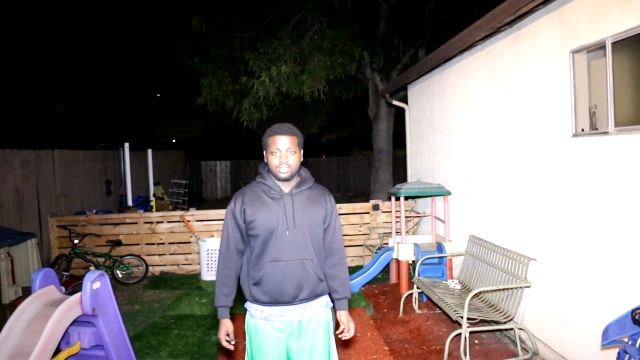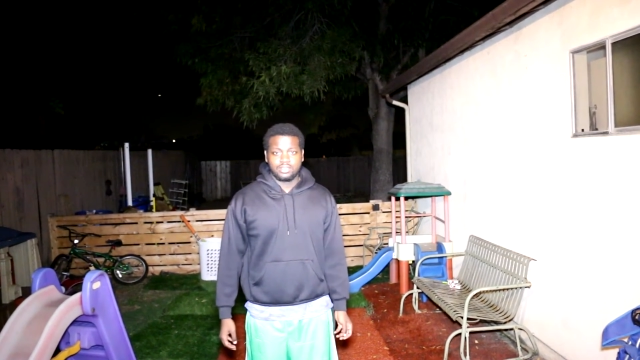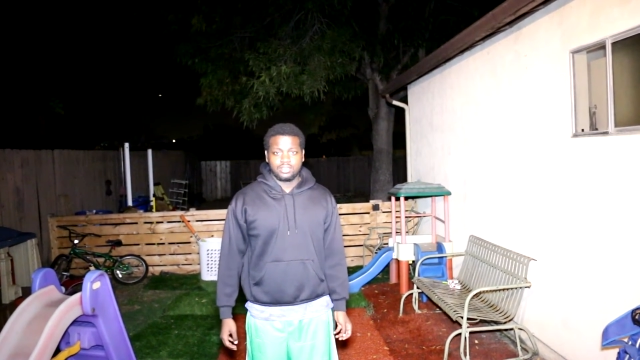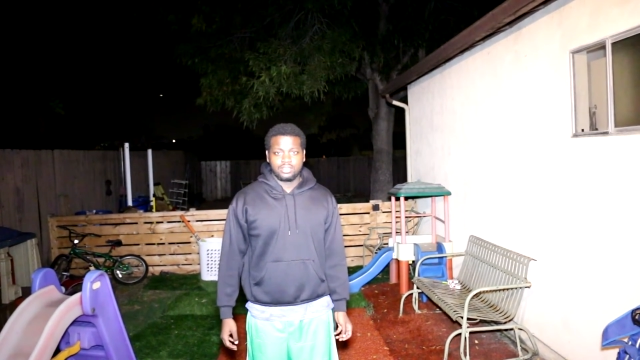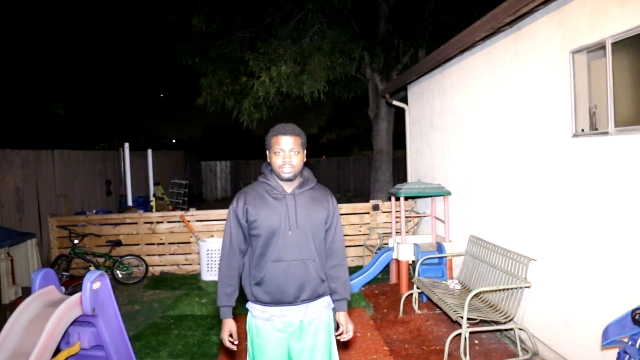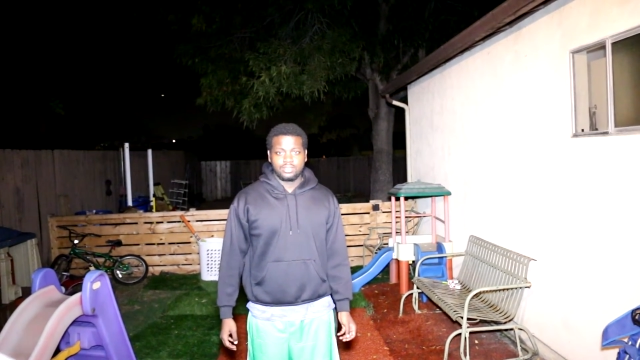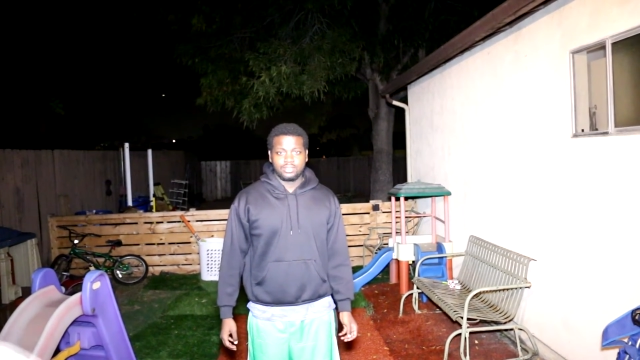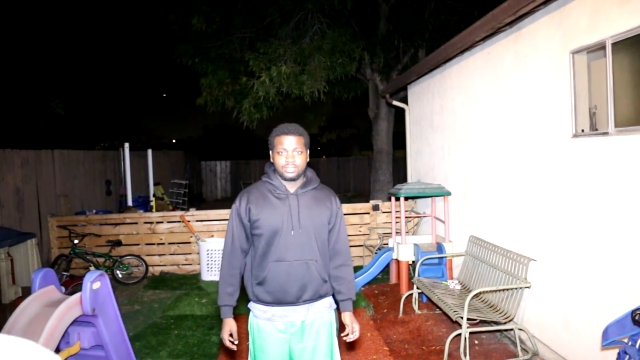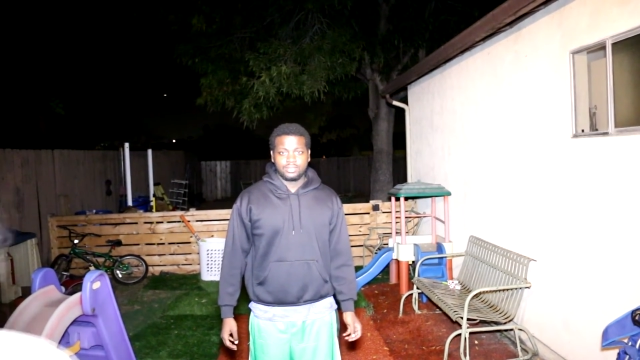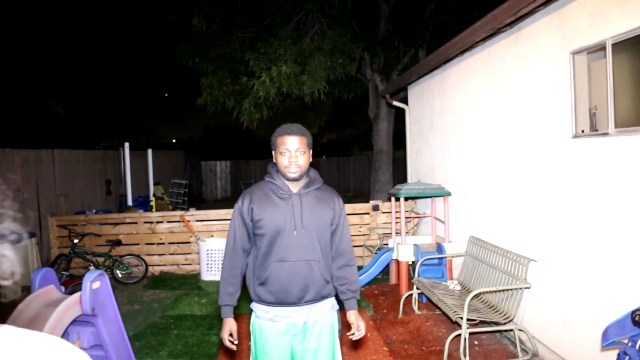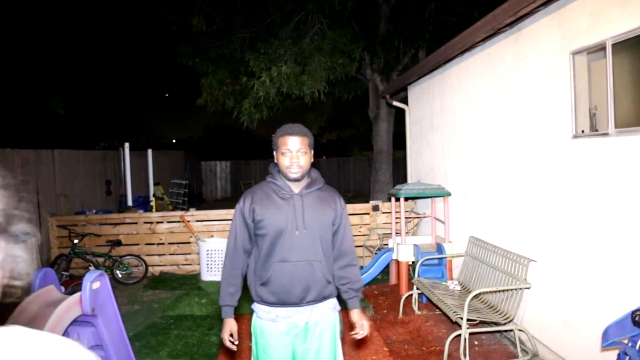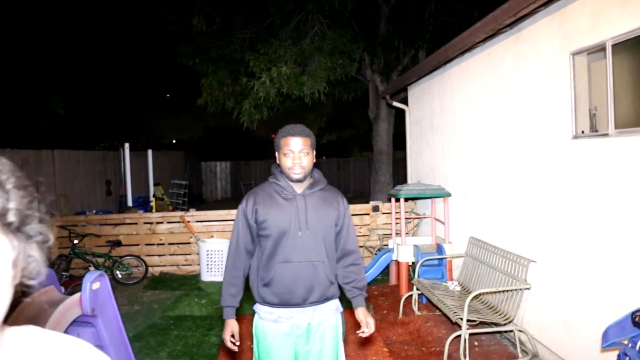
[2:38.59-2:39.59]

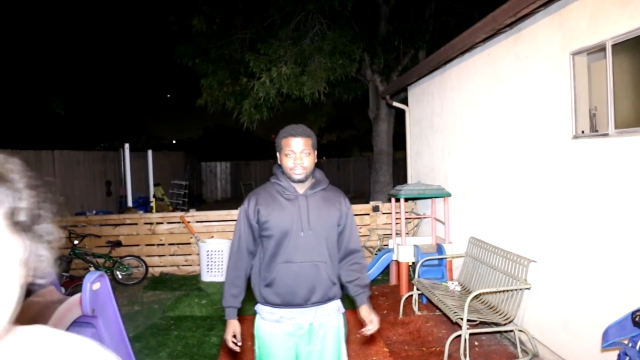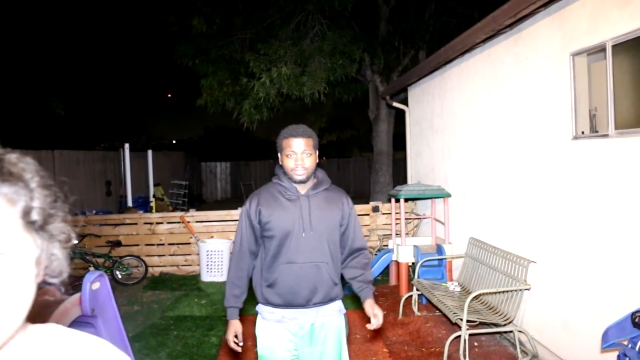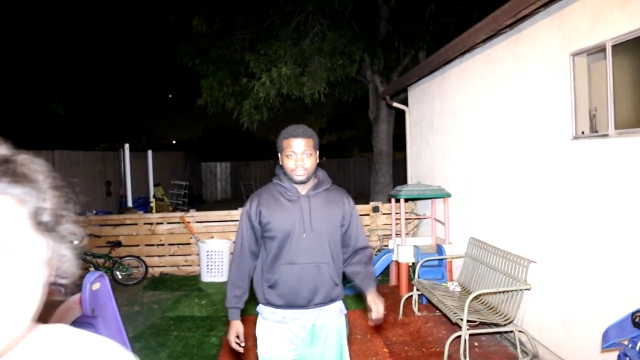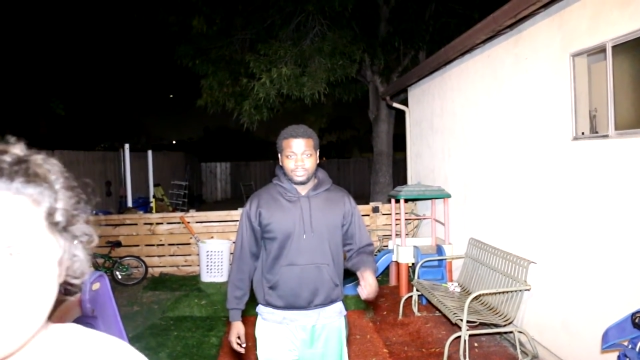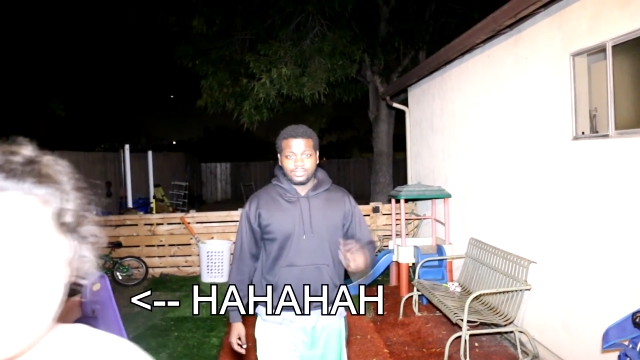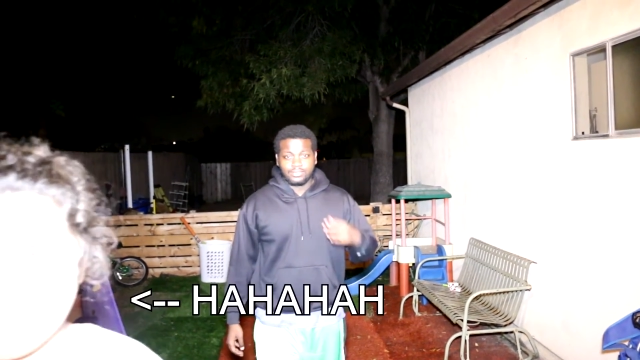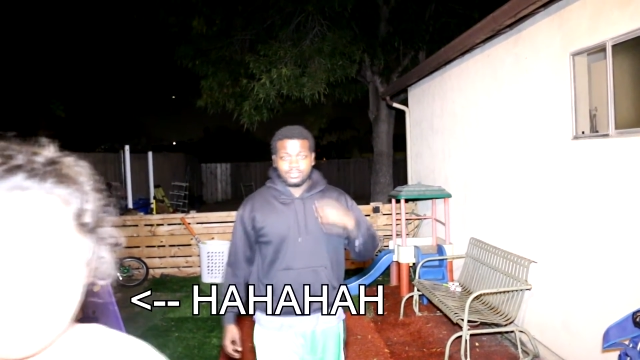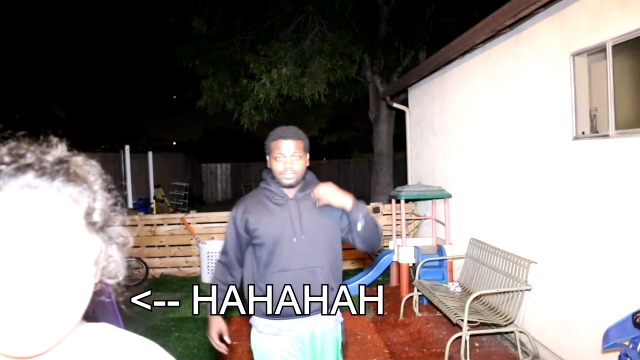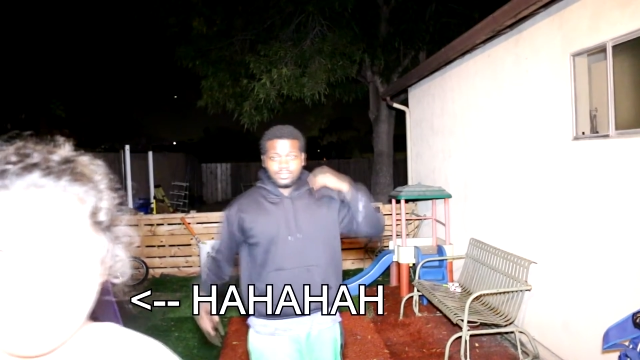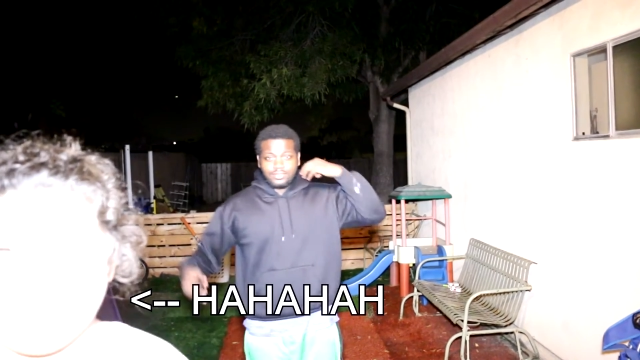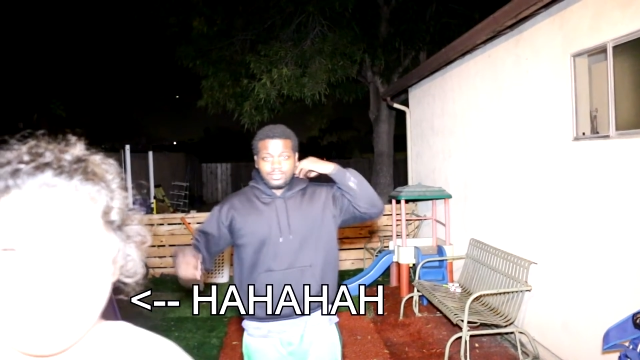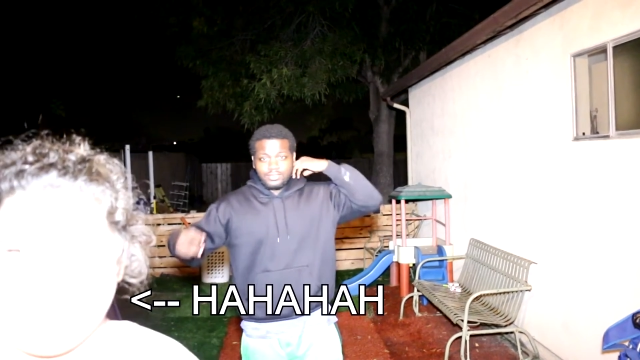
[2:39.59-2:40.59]

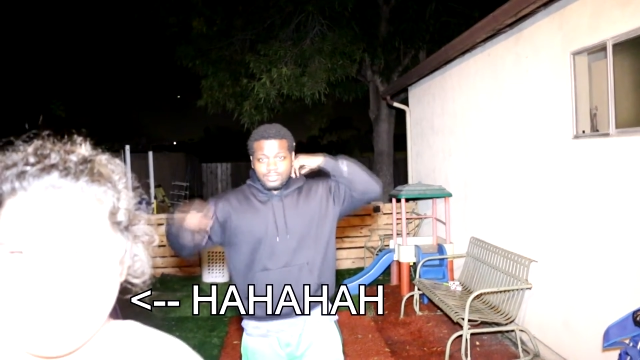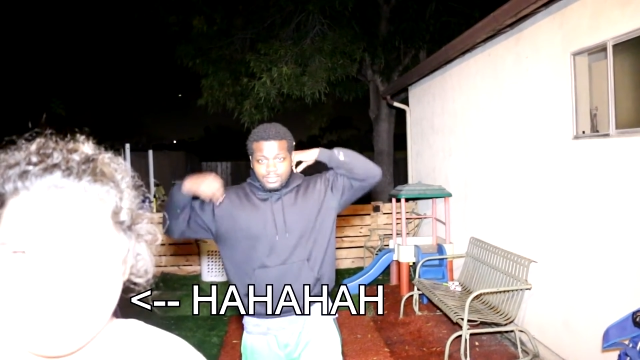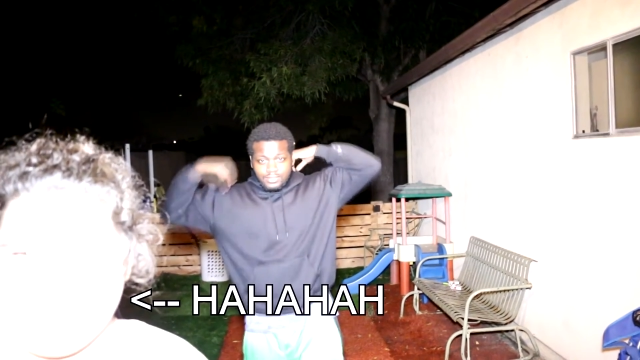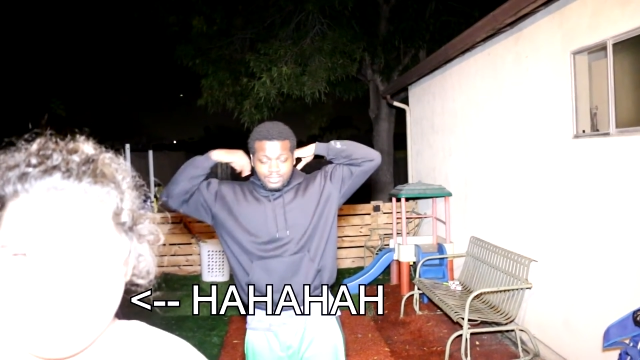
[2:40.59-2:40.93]
[no speech]